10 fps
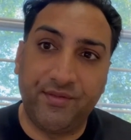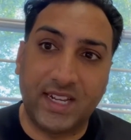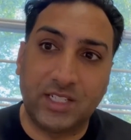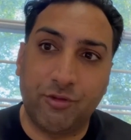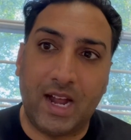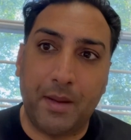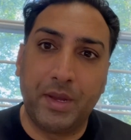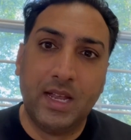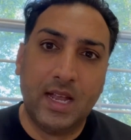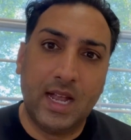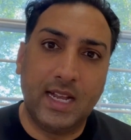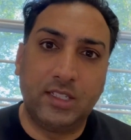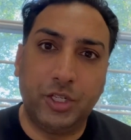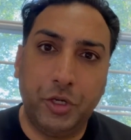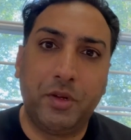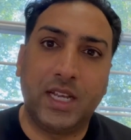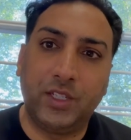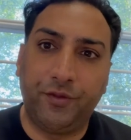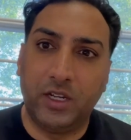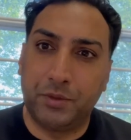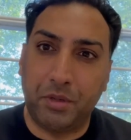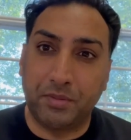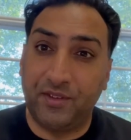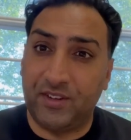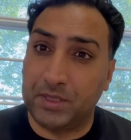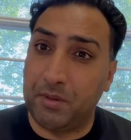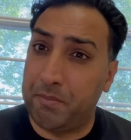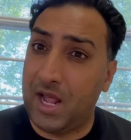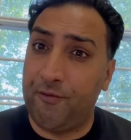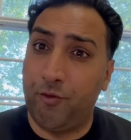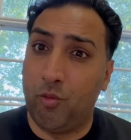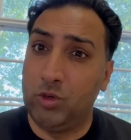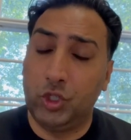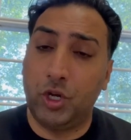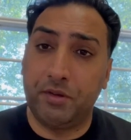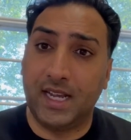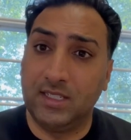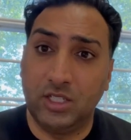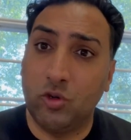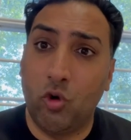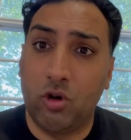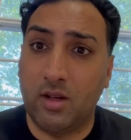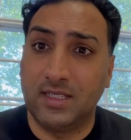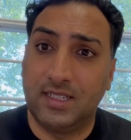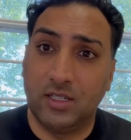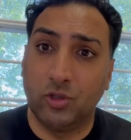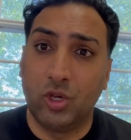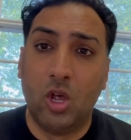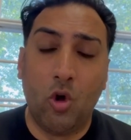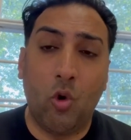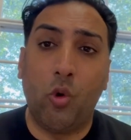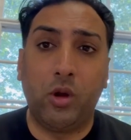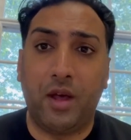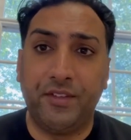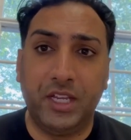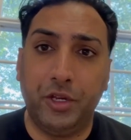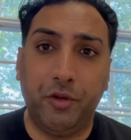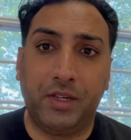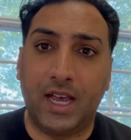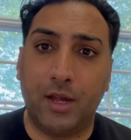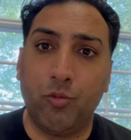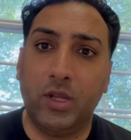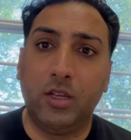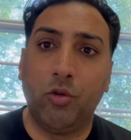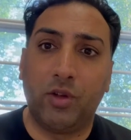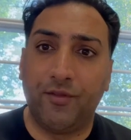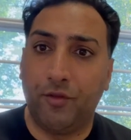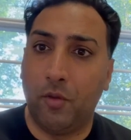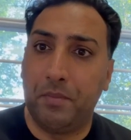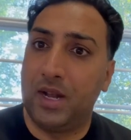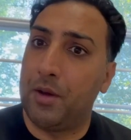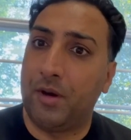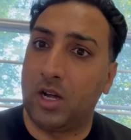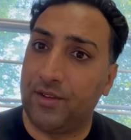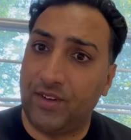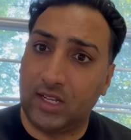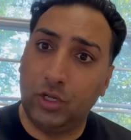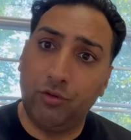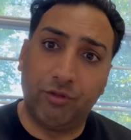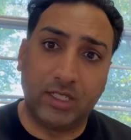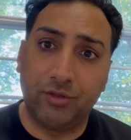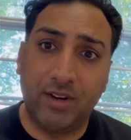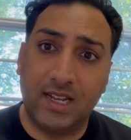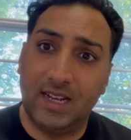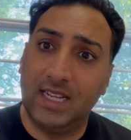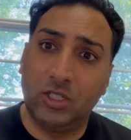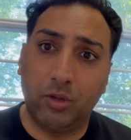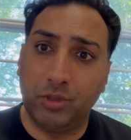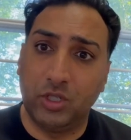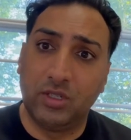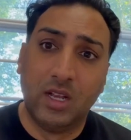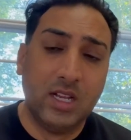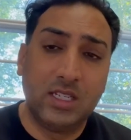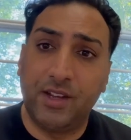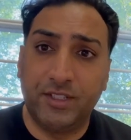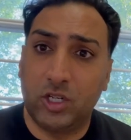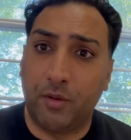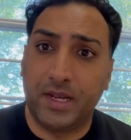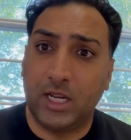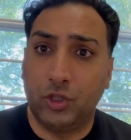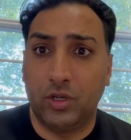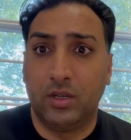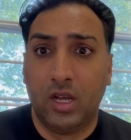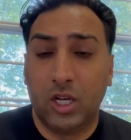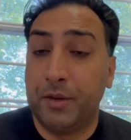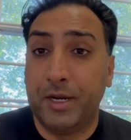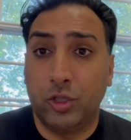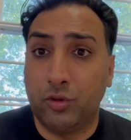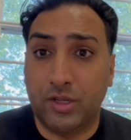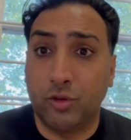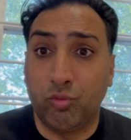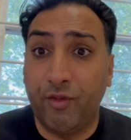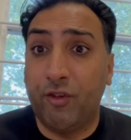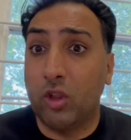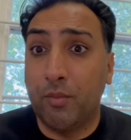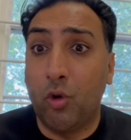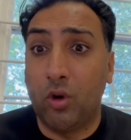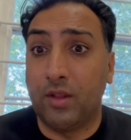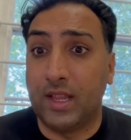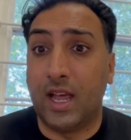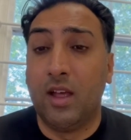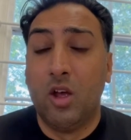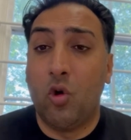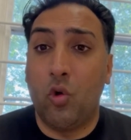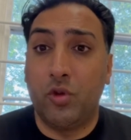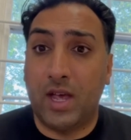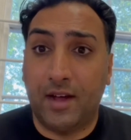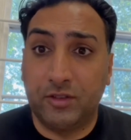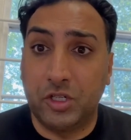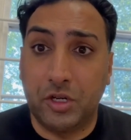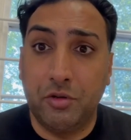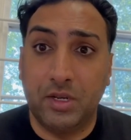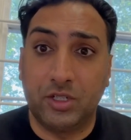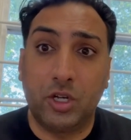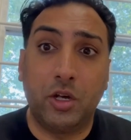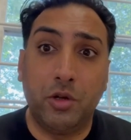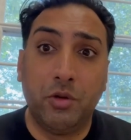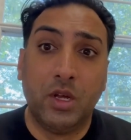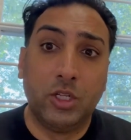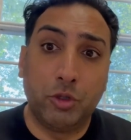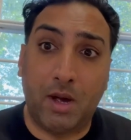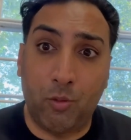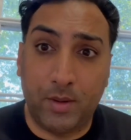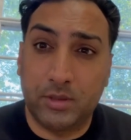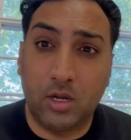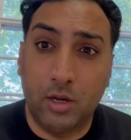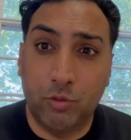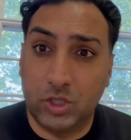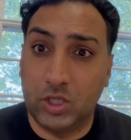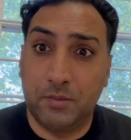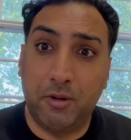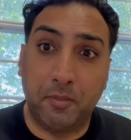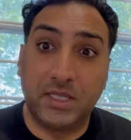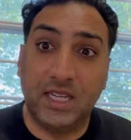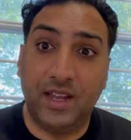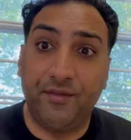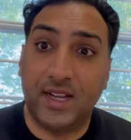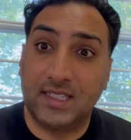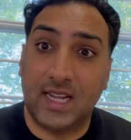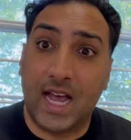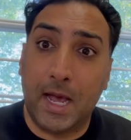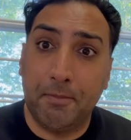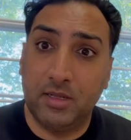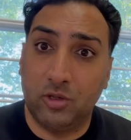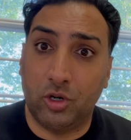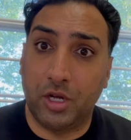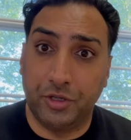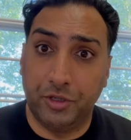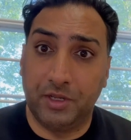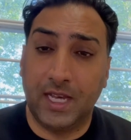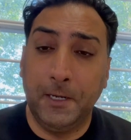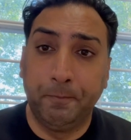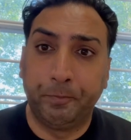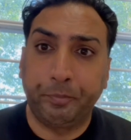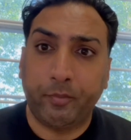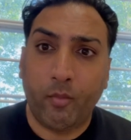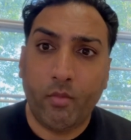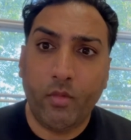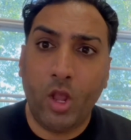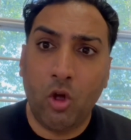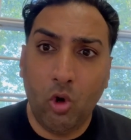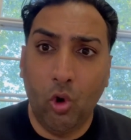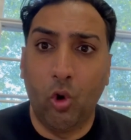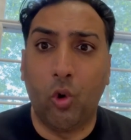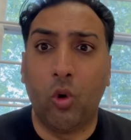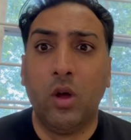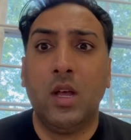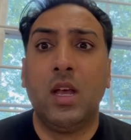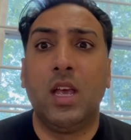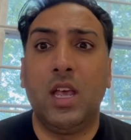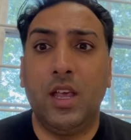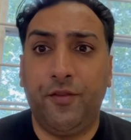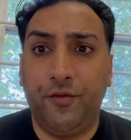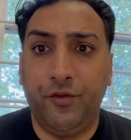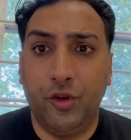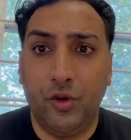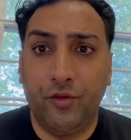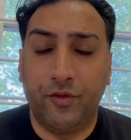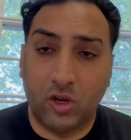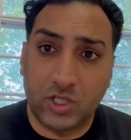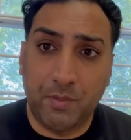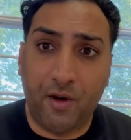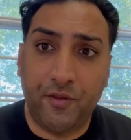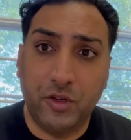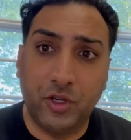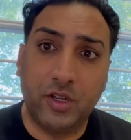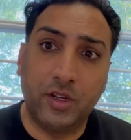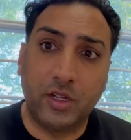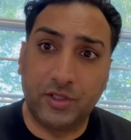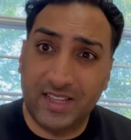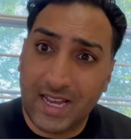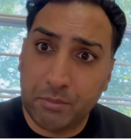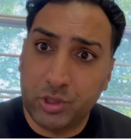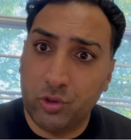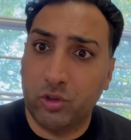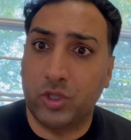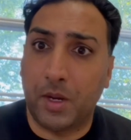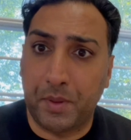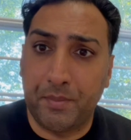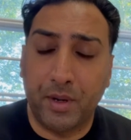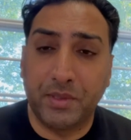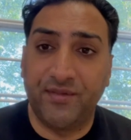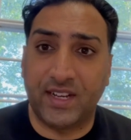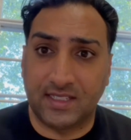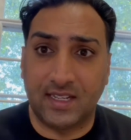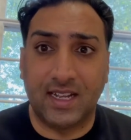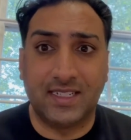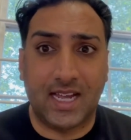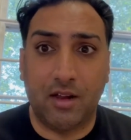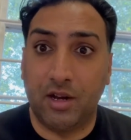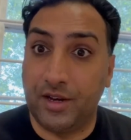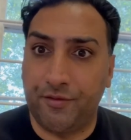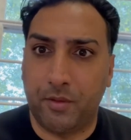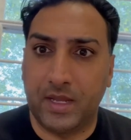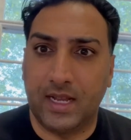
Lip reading: Investor app. It's the UK's first property investment platform, which showcases all kinds of deals all over the UK, whether you're looking for below market value, rent to rent, lease options, service accommodation, commercial deals, we've got them all on there. All you have to do is go to our website, which is propertyinvestorapp.co.uk, or if you've got a smartphone, you can go to the App Store, type in Property Investor and download it from there.